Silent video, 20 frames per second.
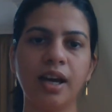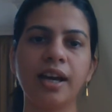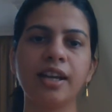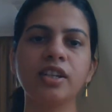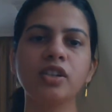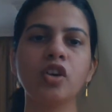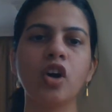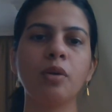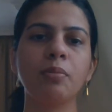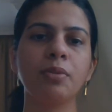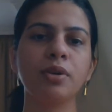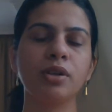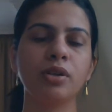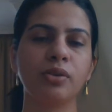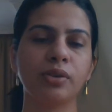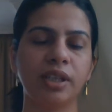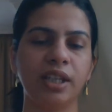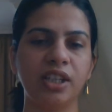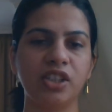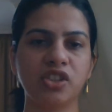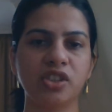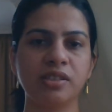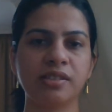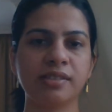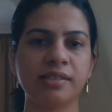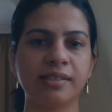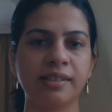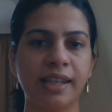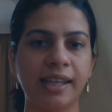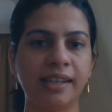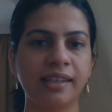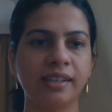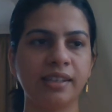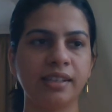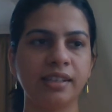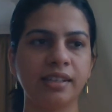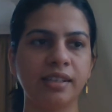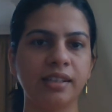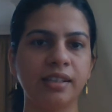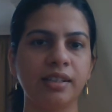Uncommon locations like
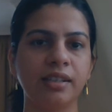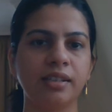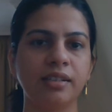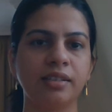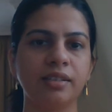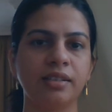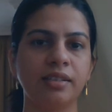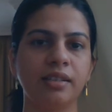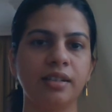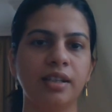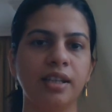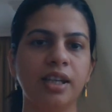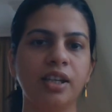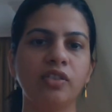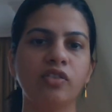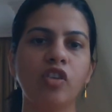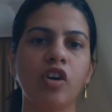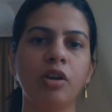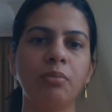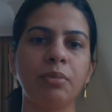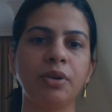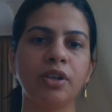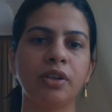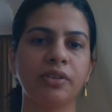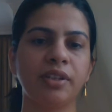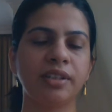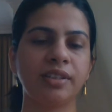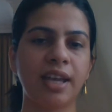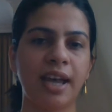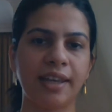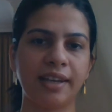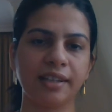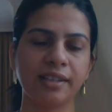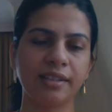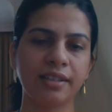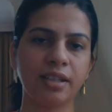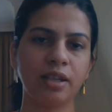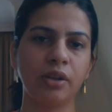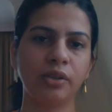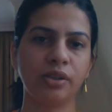involvement of the
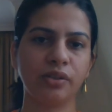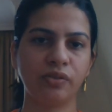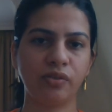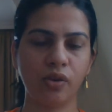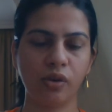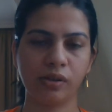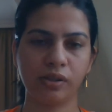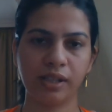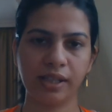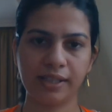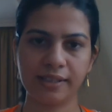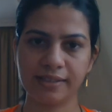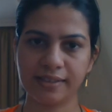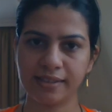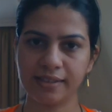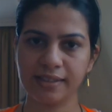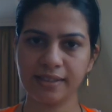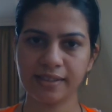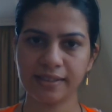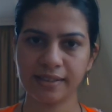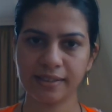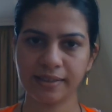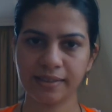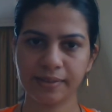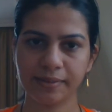caruncle or the fornices.